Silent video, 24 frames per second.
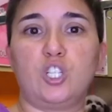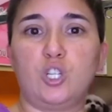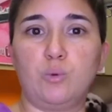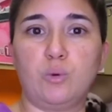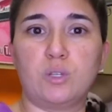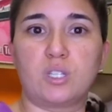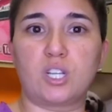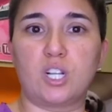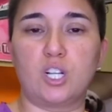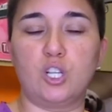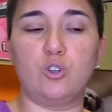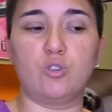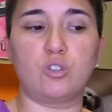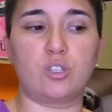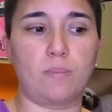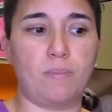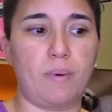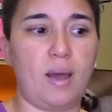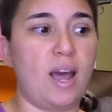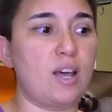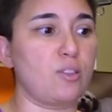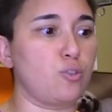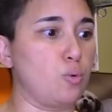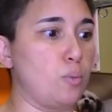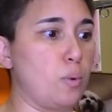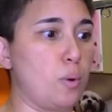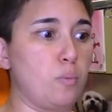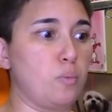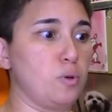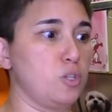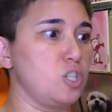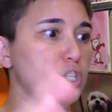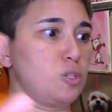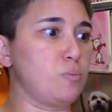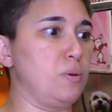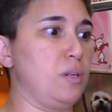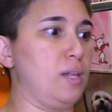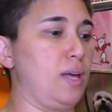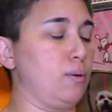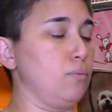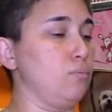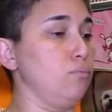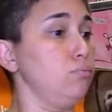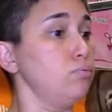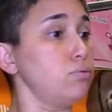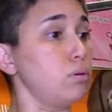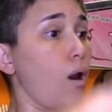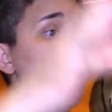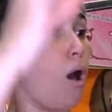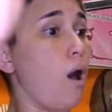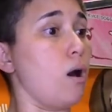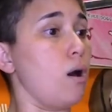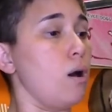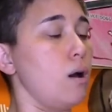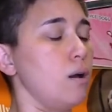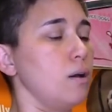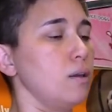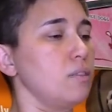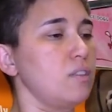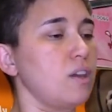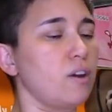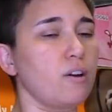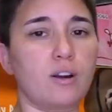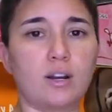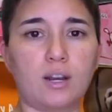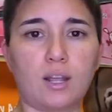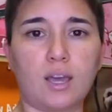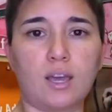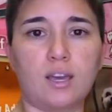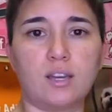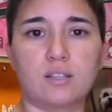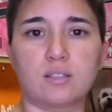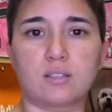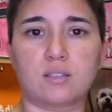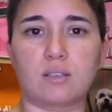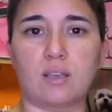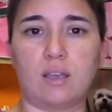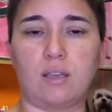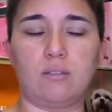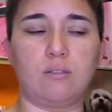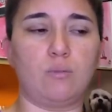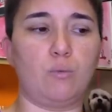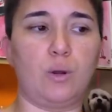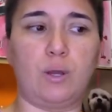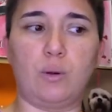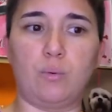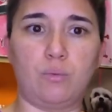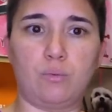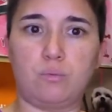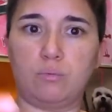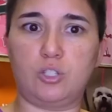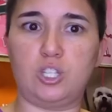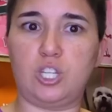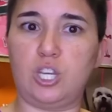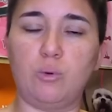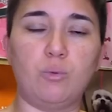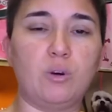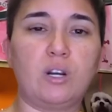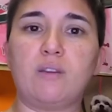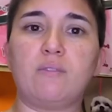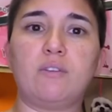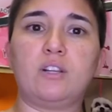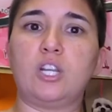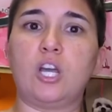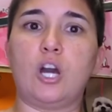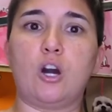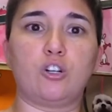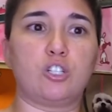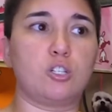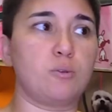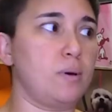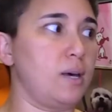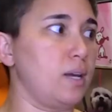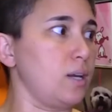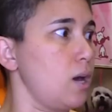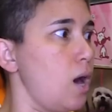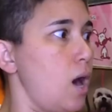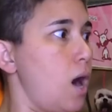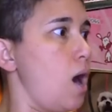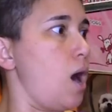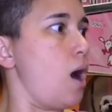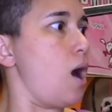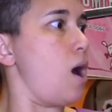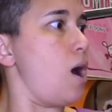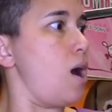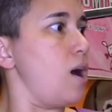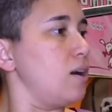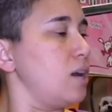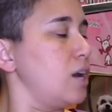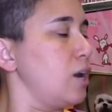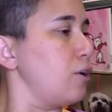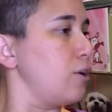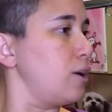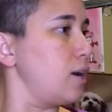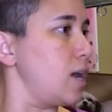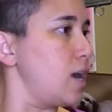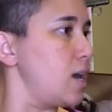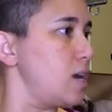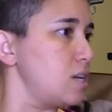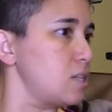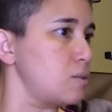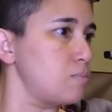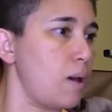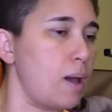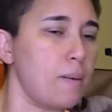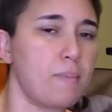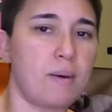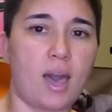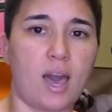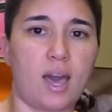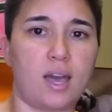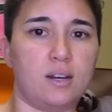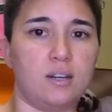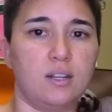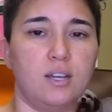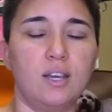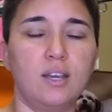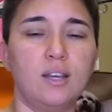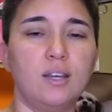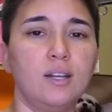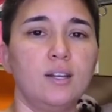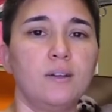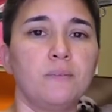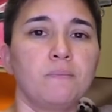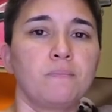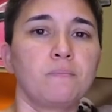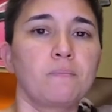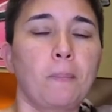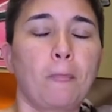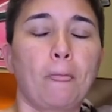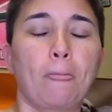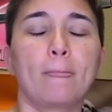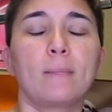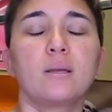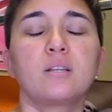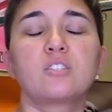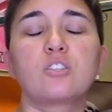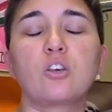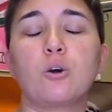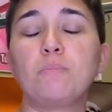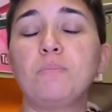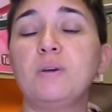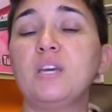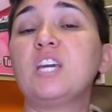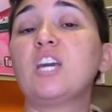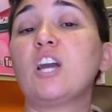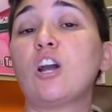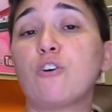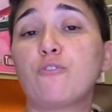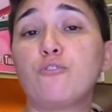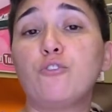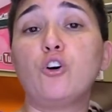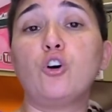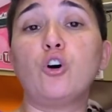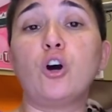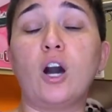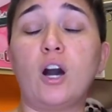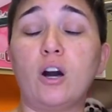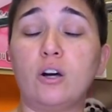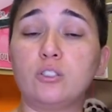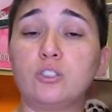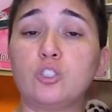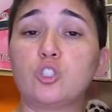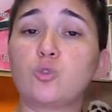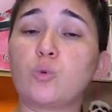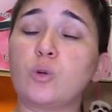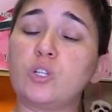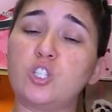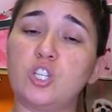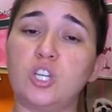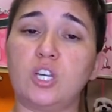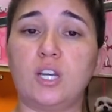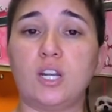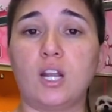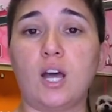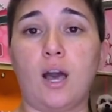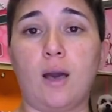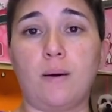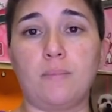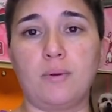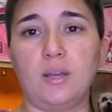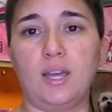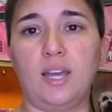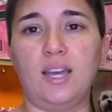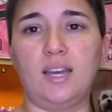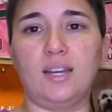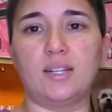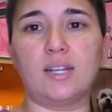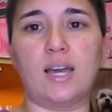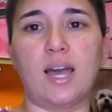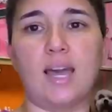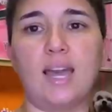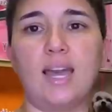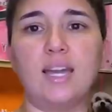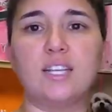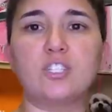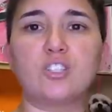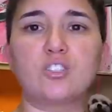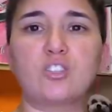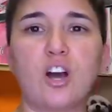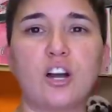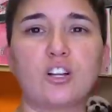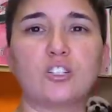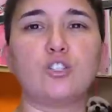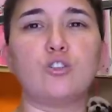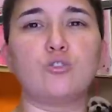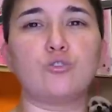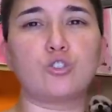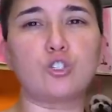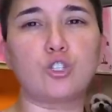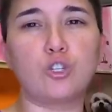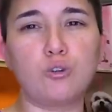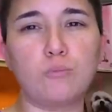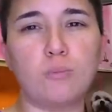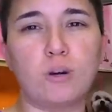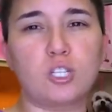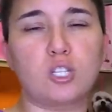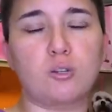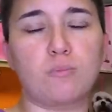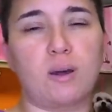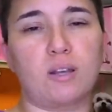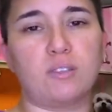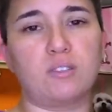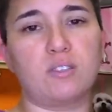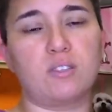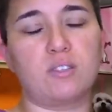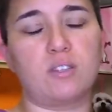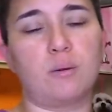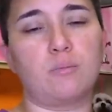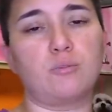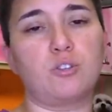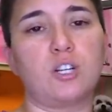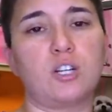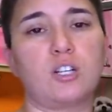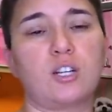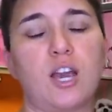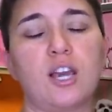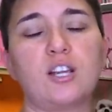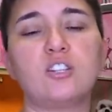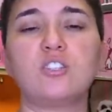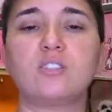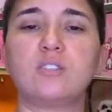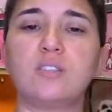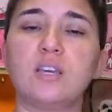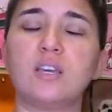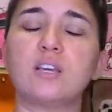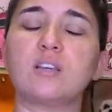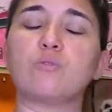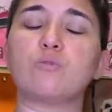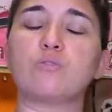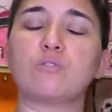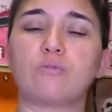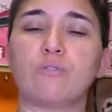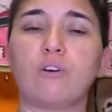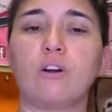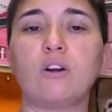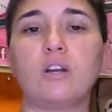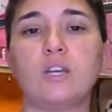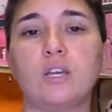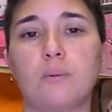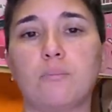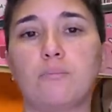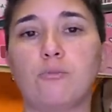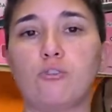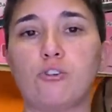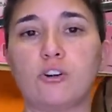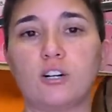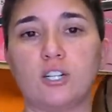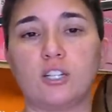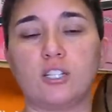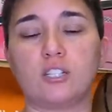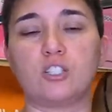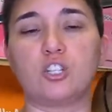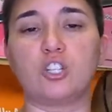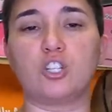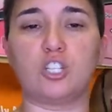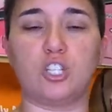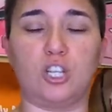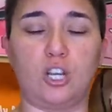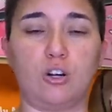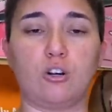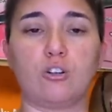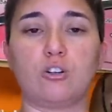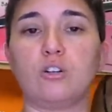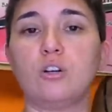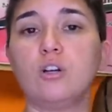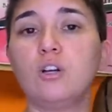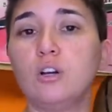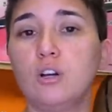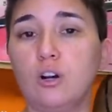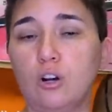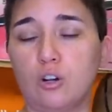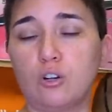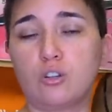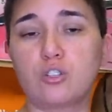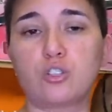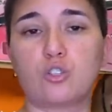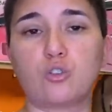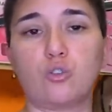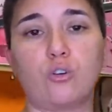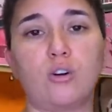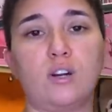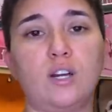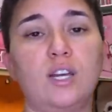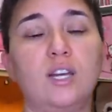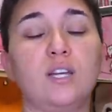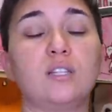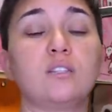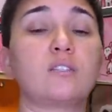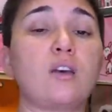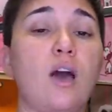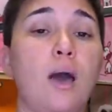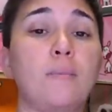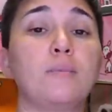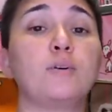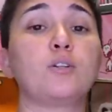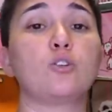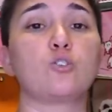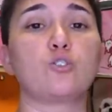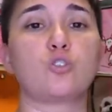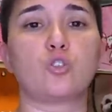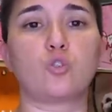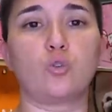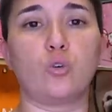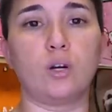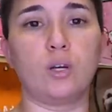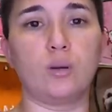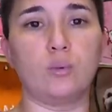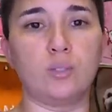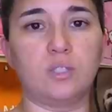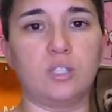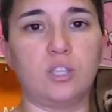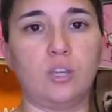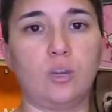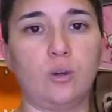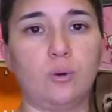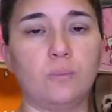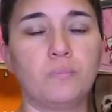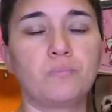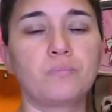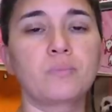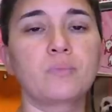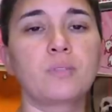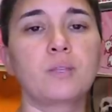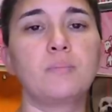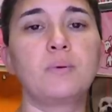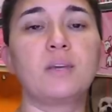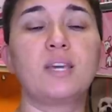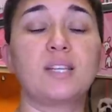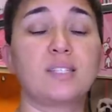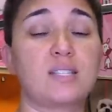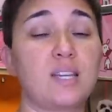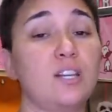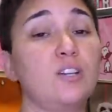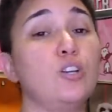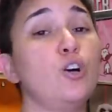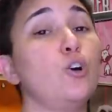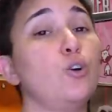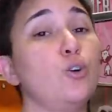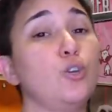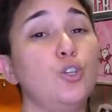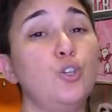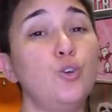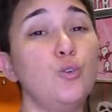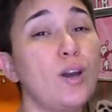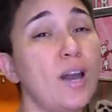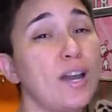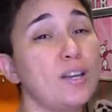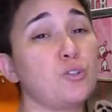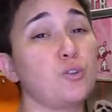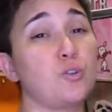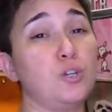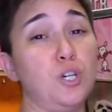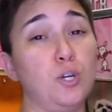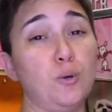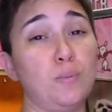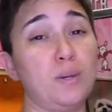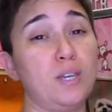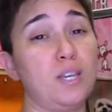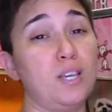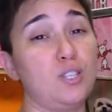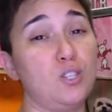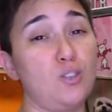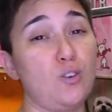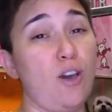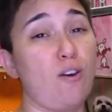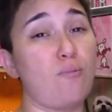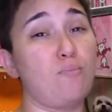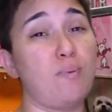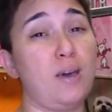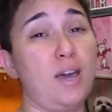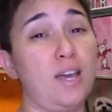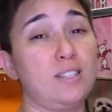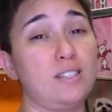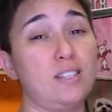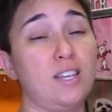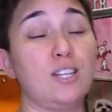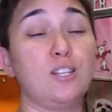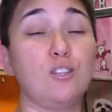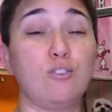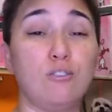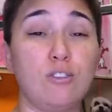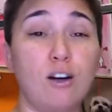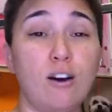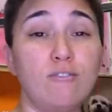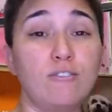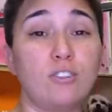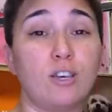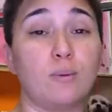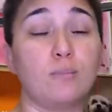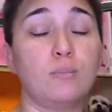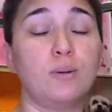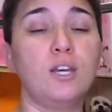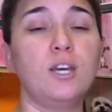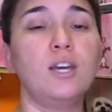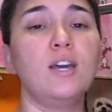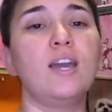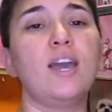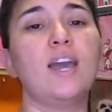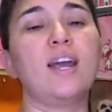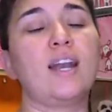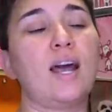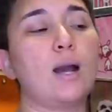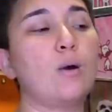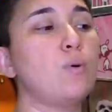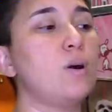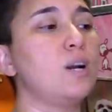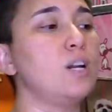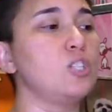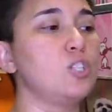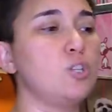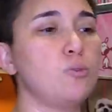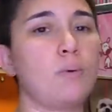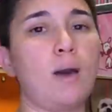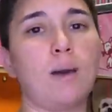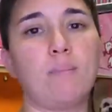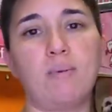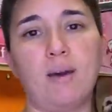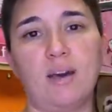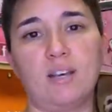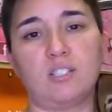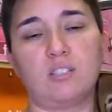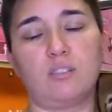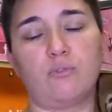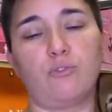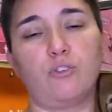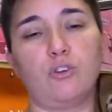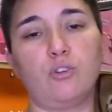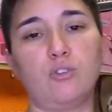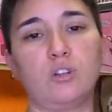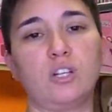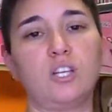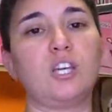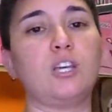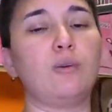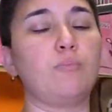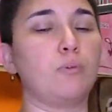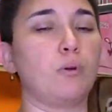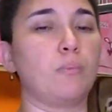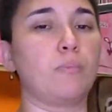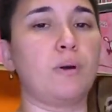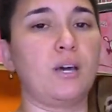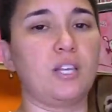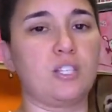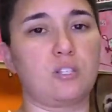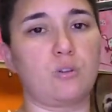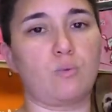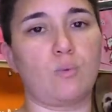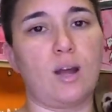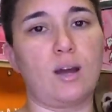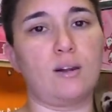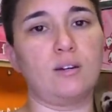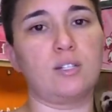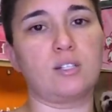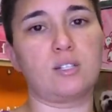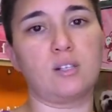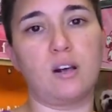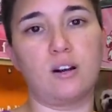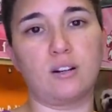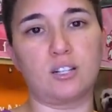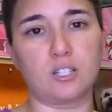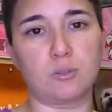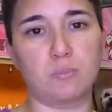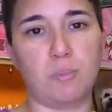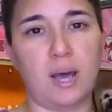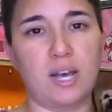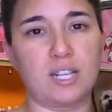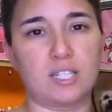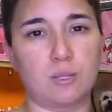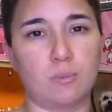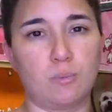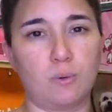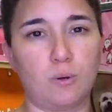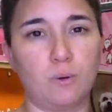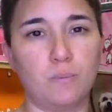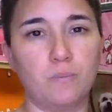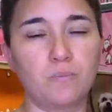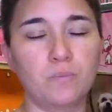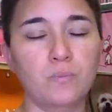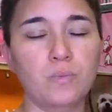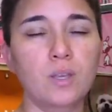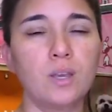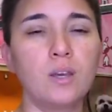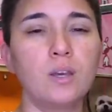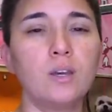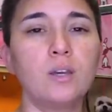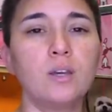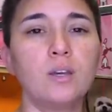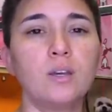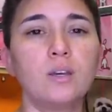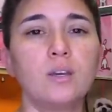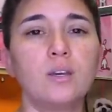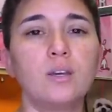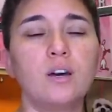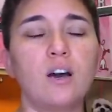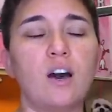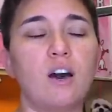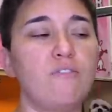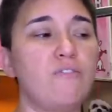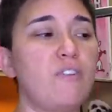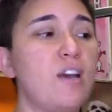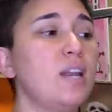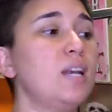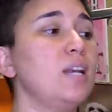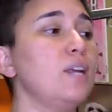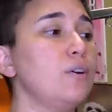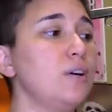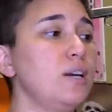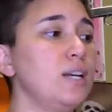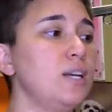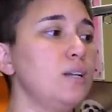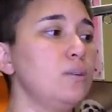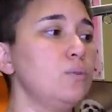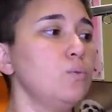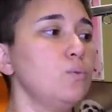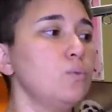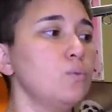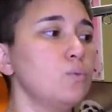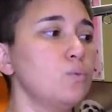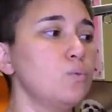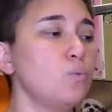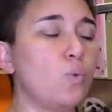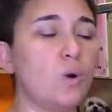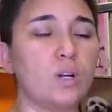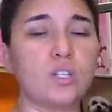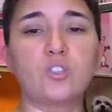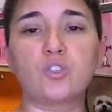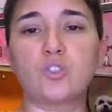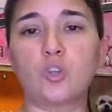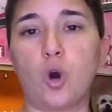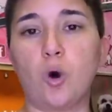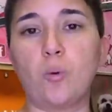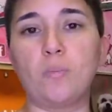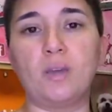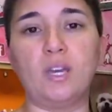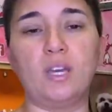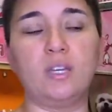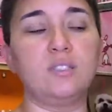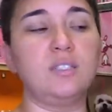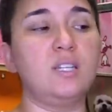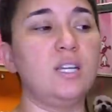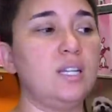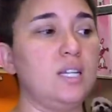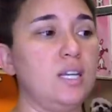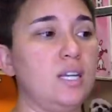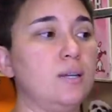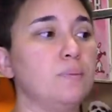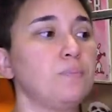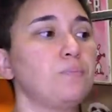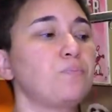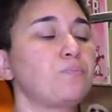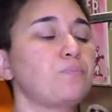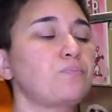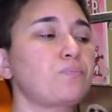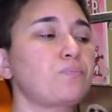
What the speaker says: she was going to use the bathroom. It would just be like, whoa, there it is. And she wouldn't even know. She'd be like, oh, here it is. My bad. So be careful on switching it up. And I hate to talk to you too much about the subject. I just think it was very important to share her story and Domino's story with you, because I know you guys are here because you have pets and you love them. And I want to do my best for you to keep your pets around as long as possible. A veterinarian once told me, Dee Dee,